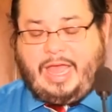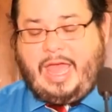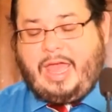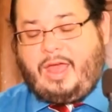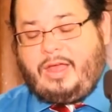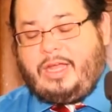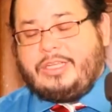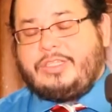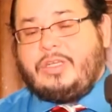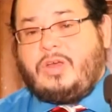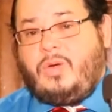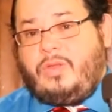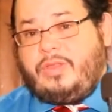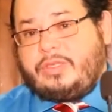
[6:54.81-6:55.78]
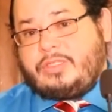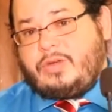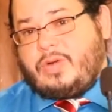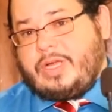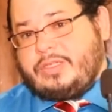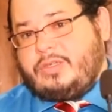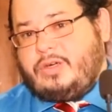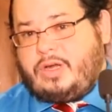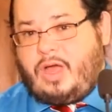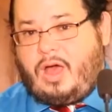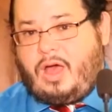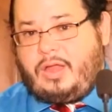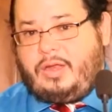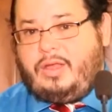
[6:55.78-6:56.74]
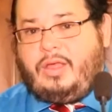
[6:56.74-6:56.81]
hey, I should go in this direction or
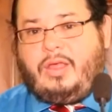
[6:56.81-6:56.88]
not.